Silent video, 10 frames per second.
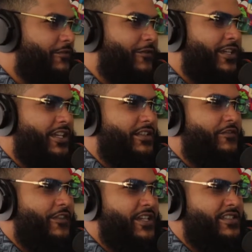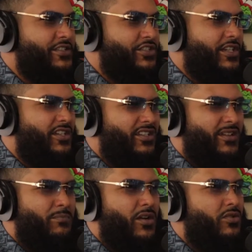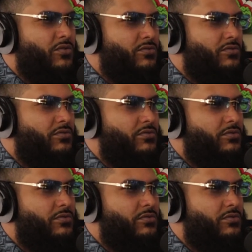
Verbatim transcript: at you funny in the face and shit. You're like, bro,